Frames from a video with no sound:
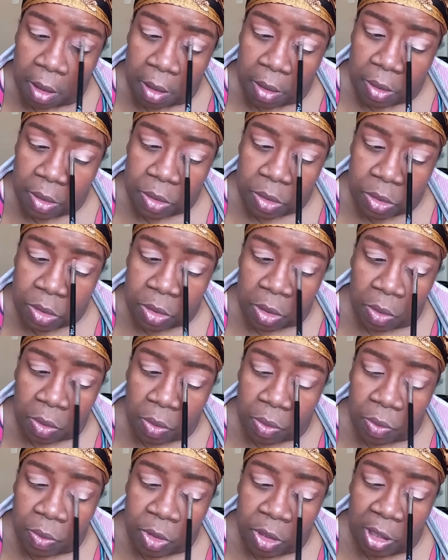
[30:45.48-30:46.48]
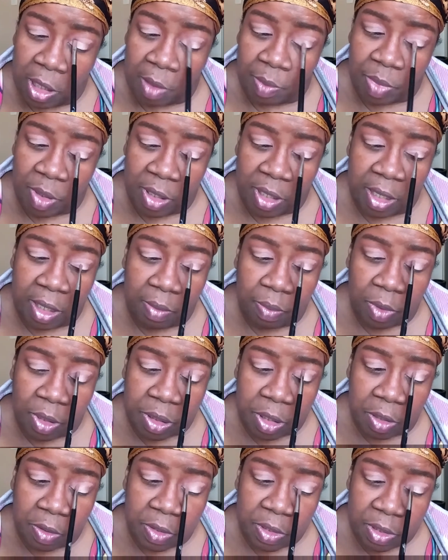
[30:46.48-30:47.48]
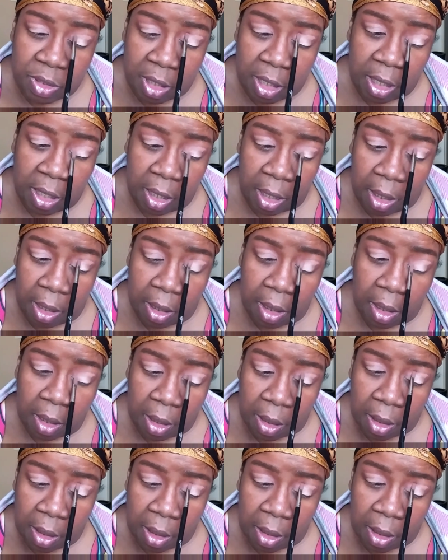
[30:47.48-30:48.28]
So you don't believe what they're saying